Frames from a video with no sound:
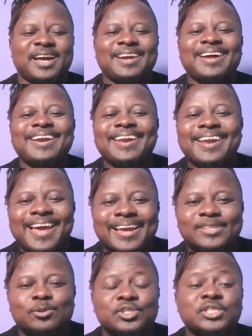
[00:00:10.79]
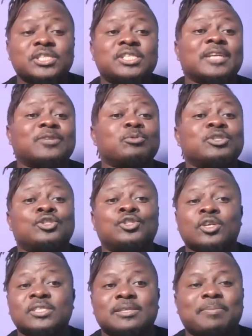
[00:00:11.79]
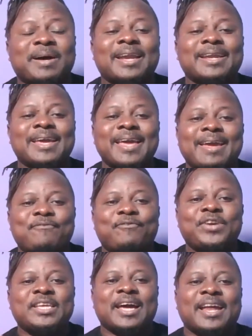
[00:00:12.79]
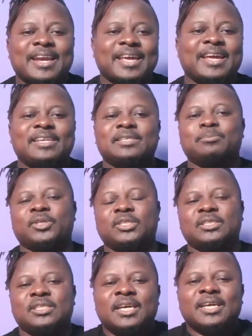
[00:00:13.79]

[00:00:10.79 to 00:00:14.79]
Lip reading: and I like to chit-chat with just about every and anybody.